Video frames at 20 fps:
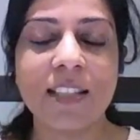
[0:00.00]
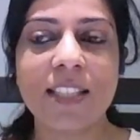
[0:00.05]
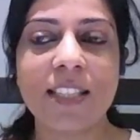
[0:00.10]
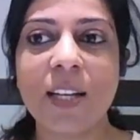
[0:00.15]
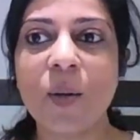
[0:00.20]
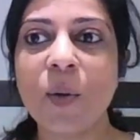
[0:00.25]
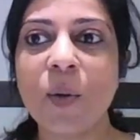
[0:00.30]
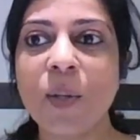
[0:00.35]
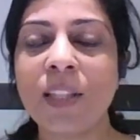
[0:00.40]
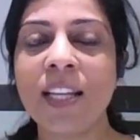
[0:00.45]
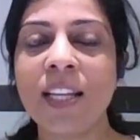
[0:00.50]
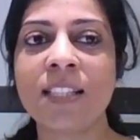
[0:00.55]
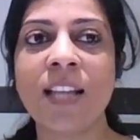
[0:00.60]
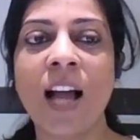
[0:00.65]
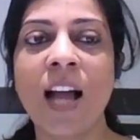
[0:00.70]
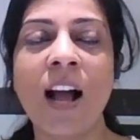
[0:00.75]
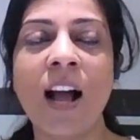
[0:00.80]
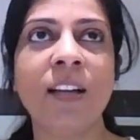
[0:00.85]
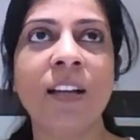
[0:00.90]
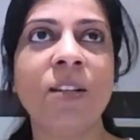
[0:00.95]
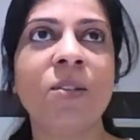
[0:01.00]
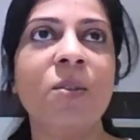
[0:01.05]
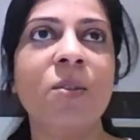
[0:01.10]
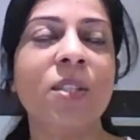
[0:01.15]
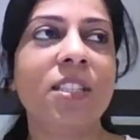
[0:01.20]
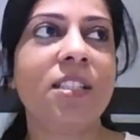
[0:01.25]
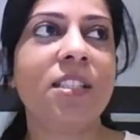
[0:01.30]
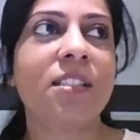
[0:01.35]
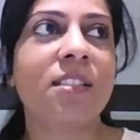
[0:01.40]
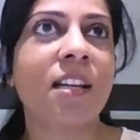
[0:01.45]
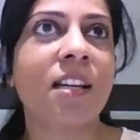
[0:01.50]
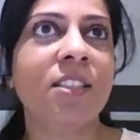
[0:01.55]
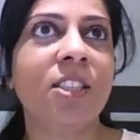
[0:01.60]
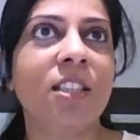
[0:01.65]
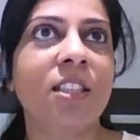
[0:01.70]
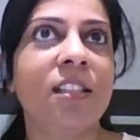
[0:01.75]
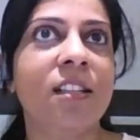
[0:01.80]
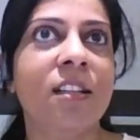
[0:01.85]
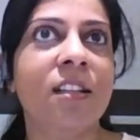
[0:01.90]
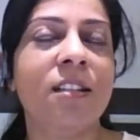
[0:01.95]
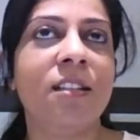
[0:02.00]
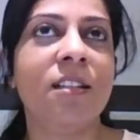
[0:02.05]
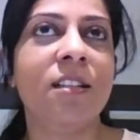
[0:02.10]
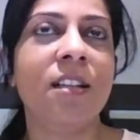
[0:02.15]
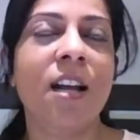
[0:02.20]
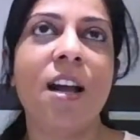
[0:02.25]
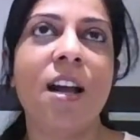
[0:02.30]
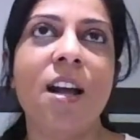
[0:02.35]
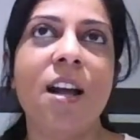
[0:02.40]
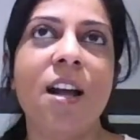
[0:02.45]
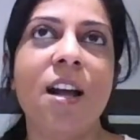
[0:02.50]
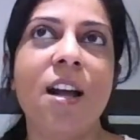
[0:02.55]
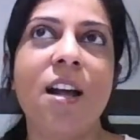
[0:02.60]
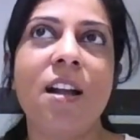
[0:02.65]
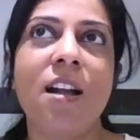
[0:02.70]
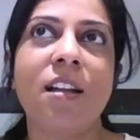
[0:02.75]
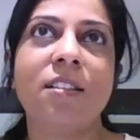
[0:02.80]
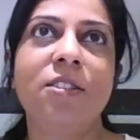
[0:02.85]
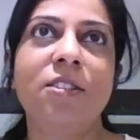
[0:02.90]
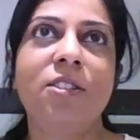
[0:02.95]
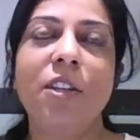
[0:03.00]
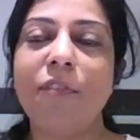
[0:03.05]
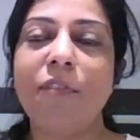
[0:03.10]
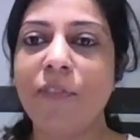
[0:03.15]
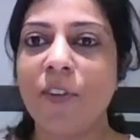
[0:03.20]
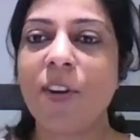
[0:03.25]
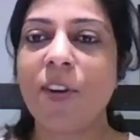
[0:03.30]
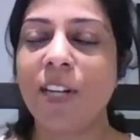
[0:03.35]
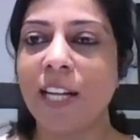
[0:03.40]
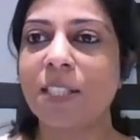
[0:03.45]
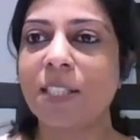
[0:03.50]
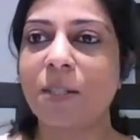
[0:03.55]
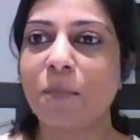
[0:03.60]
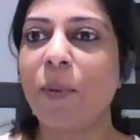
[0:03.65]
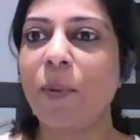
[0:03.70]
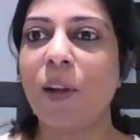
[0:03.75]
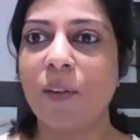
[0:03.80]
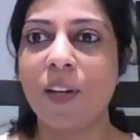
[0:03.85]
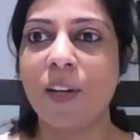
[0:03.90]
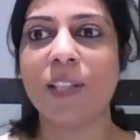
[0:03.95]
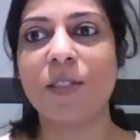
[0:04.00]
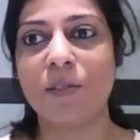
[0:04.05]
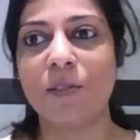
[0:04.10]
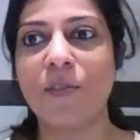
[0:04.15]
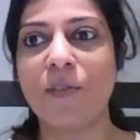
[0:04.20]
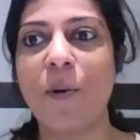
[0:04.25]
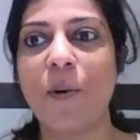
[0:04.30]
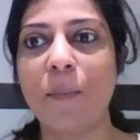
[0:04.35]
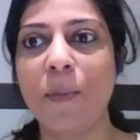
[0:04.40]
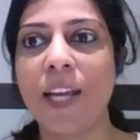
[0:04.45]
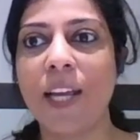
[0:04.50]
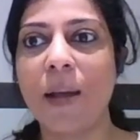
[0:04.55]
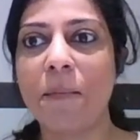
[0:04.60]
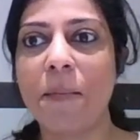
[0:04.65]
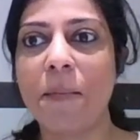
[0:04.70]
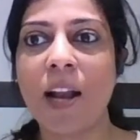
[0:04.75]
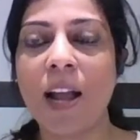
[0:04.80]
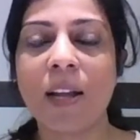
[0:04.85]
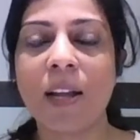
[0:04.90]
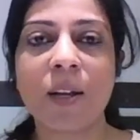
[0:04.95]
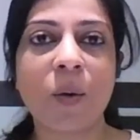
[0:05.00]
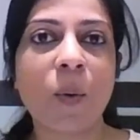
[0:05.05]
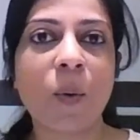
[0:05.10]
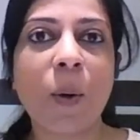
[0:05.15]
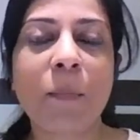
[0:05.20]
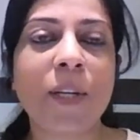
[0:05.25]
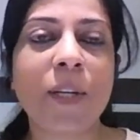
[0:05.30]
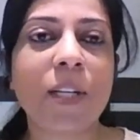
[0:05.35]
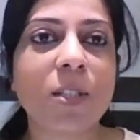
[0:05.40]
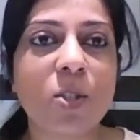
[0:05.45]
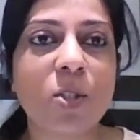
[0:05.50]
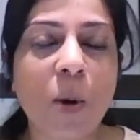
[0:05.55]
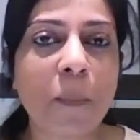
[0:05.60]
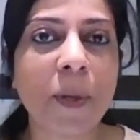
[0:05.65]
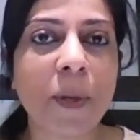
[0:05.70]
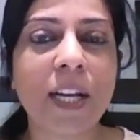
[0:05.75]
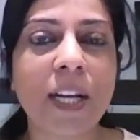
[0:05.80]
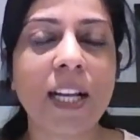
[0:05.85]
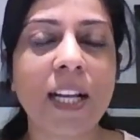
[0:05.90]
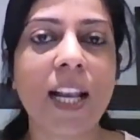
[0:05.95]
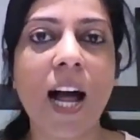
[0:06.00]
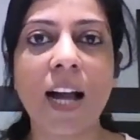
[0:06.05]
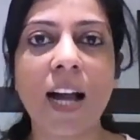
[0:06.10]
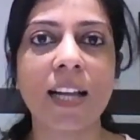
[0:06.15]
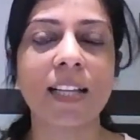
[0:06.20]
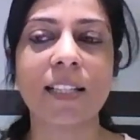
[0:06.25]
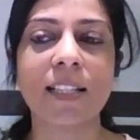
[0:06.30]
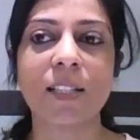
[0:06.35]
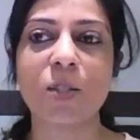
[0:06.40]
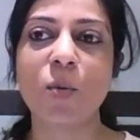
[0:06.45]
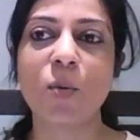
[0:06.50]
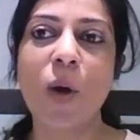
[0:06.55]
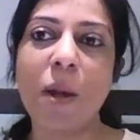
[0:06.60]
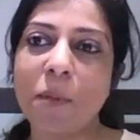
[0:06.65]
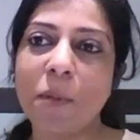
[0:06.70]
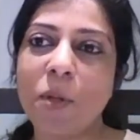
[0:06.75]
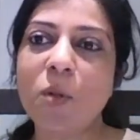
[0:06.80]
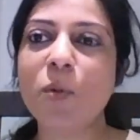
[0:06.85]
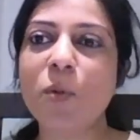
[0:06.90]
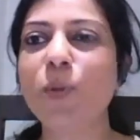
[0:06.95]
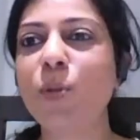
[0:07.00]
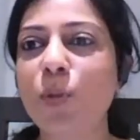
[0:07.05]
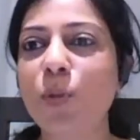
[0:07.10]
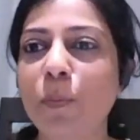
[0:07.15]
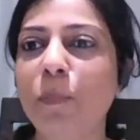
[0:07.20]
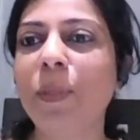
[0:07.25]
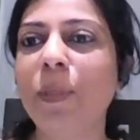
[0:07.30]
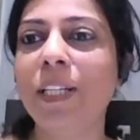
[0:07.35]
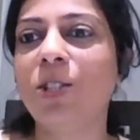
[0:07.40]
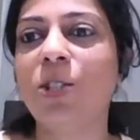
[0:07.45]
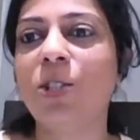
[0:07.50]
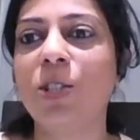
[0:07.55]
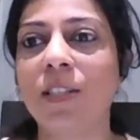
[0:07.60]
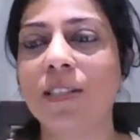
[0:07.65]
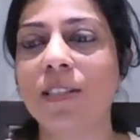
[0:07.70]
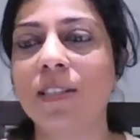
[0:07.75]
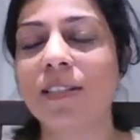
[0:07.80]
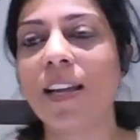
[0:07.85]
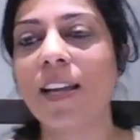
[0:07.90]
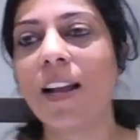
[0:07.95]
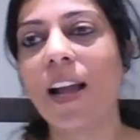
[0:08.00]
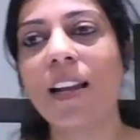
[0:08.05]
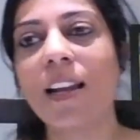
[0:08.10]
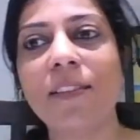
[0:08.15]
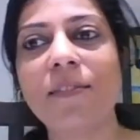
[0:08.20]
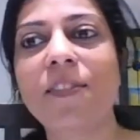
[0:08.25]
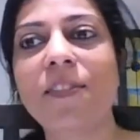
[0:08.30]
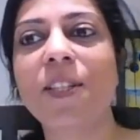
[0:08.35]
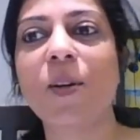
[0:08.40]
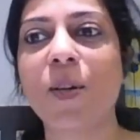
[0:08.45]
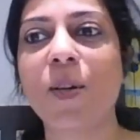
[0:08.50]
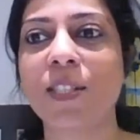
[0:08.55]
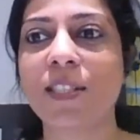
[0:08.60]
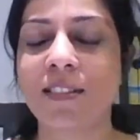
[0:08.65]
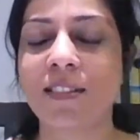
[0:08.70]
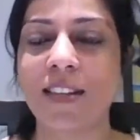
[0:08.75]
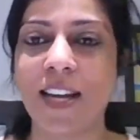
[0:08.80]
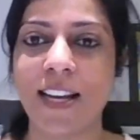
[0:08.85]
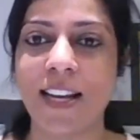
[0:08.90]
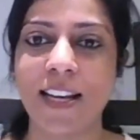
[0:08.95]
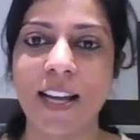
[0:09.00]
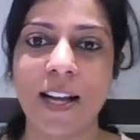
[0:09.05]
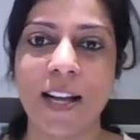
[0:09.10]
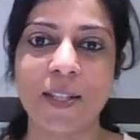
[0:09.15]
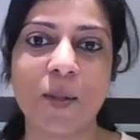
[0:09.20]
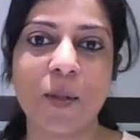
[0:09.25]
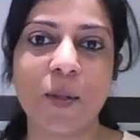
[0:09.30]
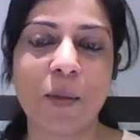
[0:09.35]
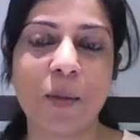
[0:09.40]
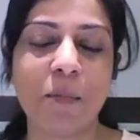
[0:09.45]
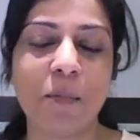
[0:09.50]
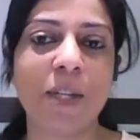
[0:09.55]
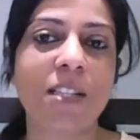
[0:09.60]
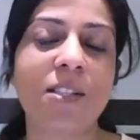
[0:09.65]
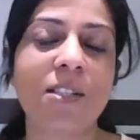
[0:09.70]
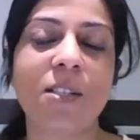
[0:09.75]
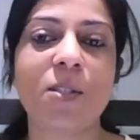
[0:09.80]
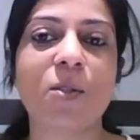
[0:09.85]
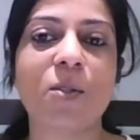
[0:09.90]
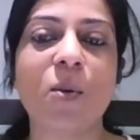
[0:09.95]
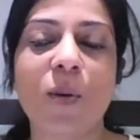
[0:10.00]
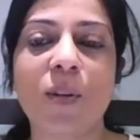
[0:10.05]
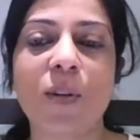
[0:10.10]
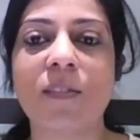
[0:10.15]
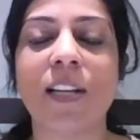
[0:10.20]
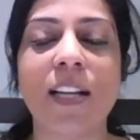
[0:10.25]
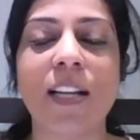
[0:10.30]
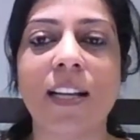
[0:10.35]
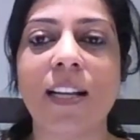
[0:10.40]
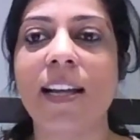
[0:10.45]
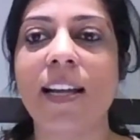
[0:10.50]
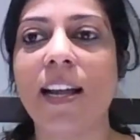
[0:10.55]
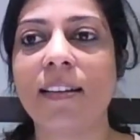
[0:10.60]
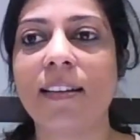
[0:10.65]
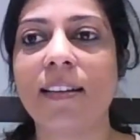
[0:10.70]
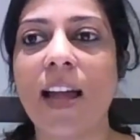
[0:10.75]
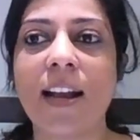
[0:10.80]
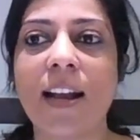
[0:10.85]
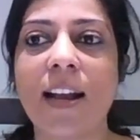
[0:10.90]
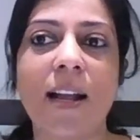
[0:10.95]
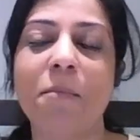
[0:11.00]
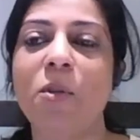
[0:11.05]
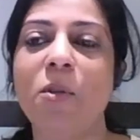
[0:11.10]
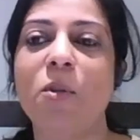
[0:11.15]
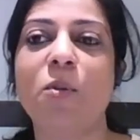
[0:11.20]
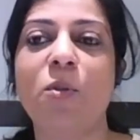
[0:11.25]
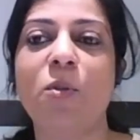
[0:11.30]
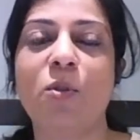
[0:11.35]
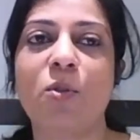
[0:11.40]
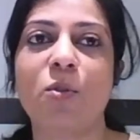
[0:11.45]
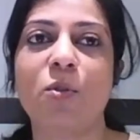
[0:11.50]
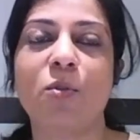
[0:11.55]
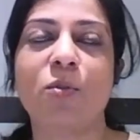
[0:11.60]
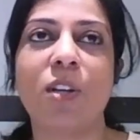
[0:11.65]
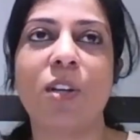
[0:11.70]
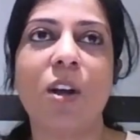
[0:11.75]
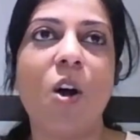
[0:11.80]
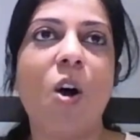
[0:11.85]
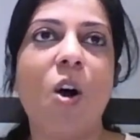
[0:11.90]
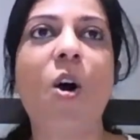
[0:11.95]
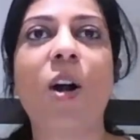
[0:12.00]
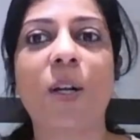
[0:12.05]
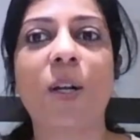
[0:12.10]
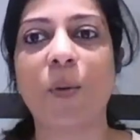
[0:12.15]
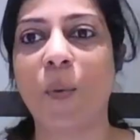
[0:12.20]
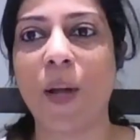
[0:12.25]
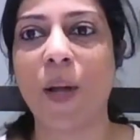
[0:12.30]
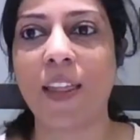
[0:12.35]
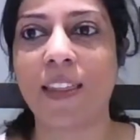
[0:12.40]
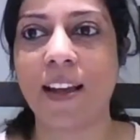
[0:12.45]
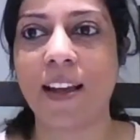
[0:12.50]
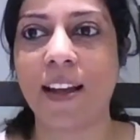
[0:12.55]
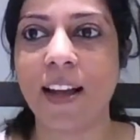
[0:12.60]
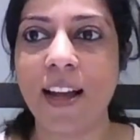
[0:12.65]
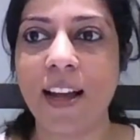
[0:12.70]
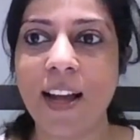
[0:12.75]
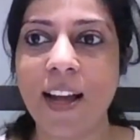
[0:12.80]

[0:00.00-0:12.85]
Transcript: Cenotes, I don't know, it's just such a different experience for me. I mean, I grew up in a tropical island, so I'm used to beaches, and I lived in Australia, so the beaches don't really get, and I'm used to hot weather.